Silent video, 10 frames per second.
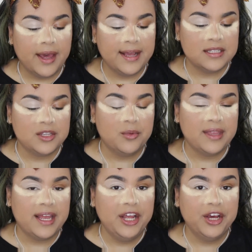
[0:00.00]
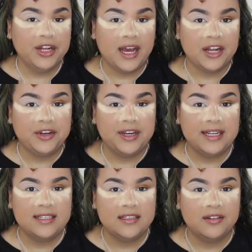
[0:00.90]
Okay, so with any good cut
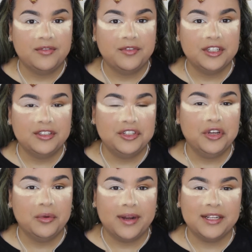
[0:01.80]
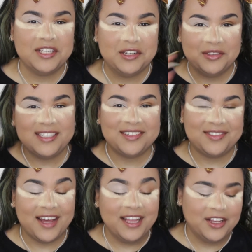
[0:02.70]
crease, first you want to
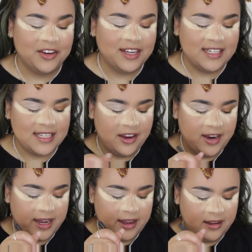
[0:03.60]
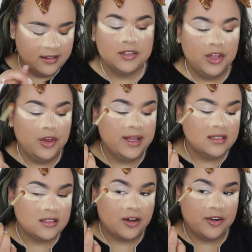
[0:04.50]
define the crease area. So you
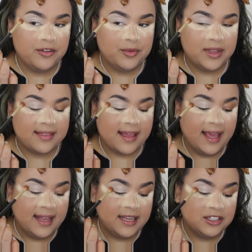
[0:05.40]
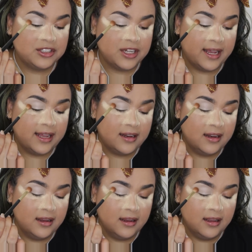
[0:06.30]
can start off with any shade
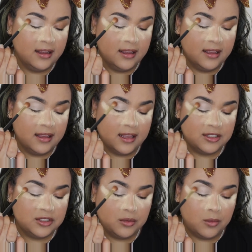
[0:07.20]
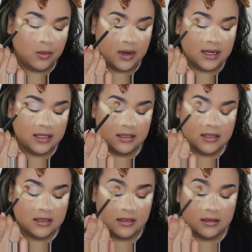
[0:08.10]
that you
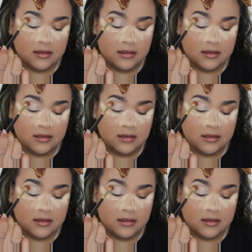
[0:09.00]
want